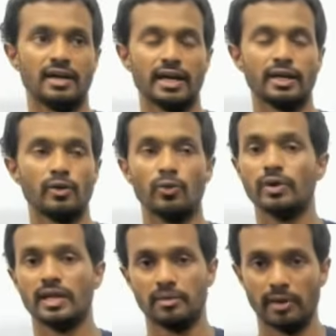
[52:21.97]
Write
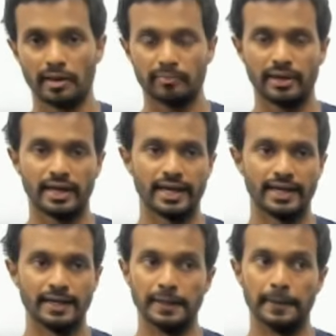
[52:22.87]
note in a black pen
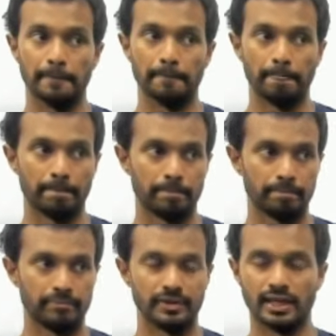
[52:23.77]
and
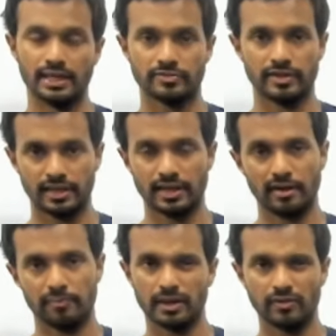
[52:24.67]
the next one in a
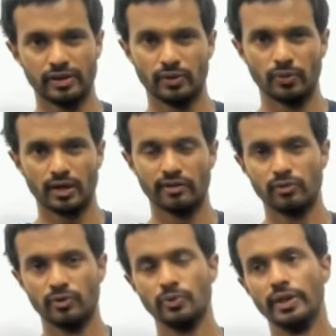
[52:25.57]
red pen. We don't have
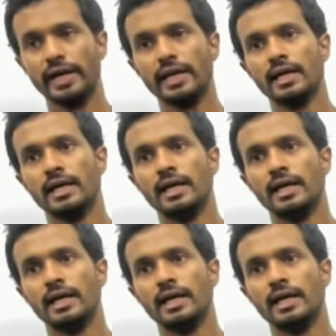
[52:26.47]
to do that.